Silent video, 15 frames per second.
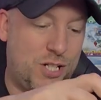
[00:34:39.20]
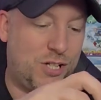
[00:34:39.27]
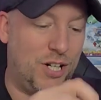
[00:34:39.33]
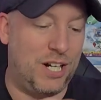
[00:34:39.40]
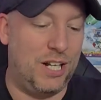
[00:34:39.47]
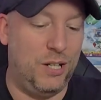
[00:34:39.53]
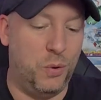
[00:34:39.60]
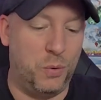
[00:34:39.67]
just
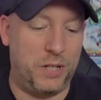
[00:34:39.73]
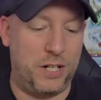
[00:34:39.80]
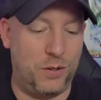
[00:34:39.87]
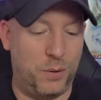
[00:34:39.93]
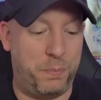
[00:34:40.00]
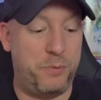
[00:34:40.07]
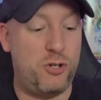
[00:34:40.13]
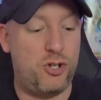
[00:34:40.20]
going to load
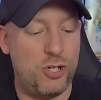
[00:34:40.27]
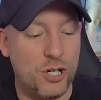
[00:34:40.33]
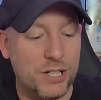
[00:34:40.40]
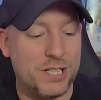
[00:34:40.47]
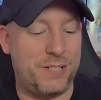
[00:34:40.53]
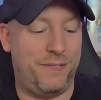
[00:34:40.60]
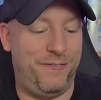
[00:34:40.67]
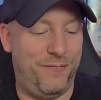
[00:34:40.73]
it up
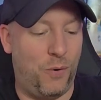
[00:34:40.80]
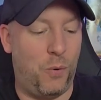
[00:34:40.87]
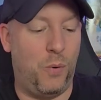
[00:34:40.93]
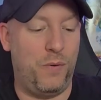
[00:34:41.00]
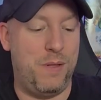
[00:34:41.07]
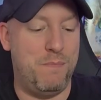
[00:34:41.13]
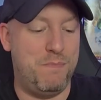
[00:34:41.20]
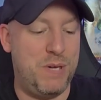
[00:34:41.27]
just
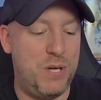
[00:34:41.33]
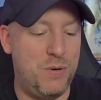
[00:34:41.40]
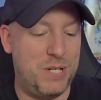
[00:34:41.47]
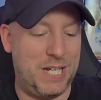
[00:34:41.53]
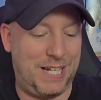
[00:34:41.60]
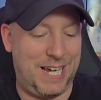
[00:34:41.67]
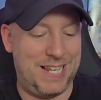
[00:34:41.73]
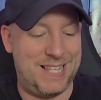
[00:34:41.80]
for the
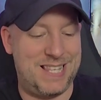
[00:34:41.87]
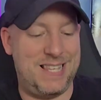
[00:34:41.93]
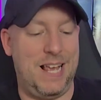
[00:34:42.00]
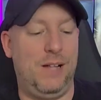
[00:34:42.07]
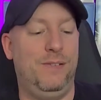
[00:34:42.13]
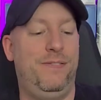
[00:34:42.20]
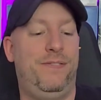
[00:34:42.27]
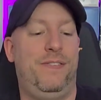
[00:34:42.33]
music
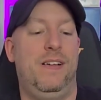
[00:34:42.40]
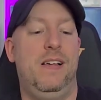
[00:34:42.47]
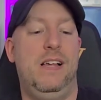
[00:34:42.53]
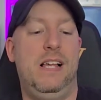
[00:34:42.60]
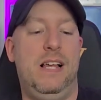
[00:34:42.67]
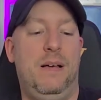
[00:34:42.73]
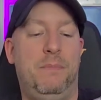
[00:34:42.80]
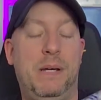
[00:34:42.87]
itself,
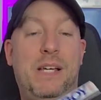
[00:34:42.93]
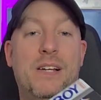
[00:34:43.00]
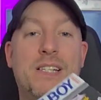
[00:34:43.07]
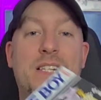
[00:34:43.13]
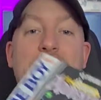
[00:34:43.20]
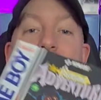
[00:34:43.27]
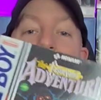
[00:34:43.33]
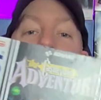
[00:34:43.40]

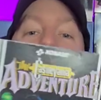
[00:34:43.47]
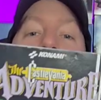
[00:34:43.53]
because it is